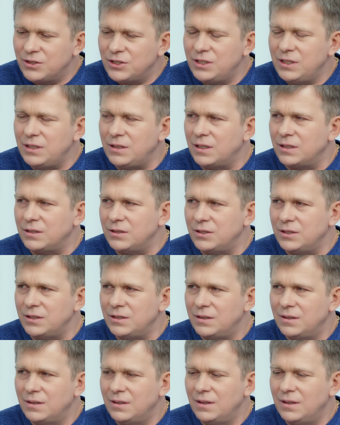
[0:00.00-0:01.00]
and live like
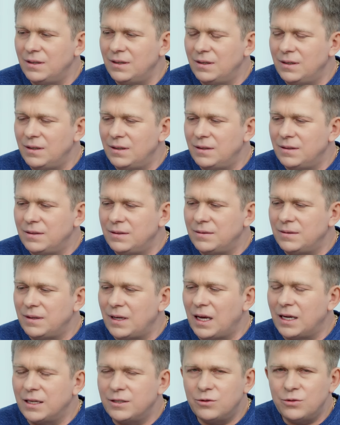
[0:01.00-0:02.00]
this. And who
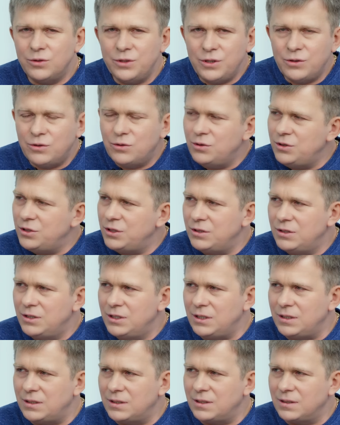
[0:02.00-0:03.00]
doesn't want to live like
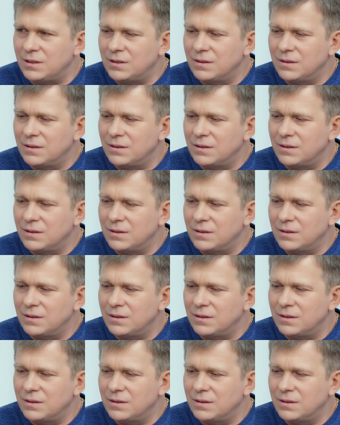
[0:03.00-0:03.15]
this?